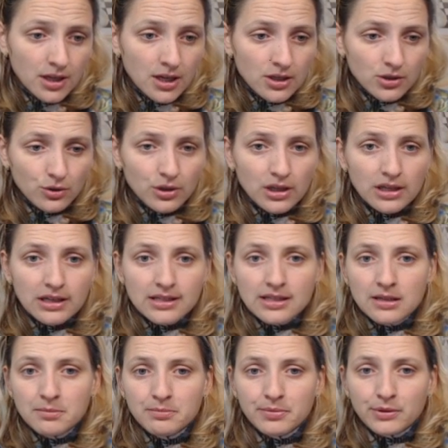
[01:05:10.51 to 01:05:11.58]
So he can
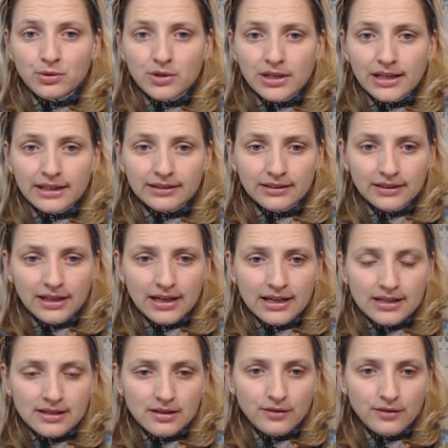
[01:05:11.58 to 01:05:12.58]
simply connect the knights.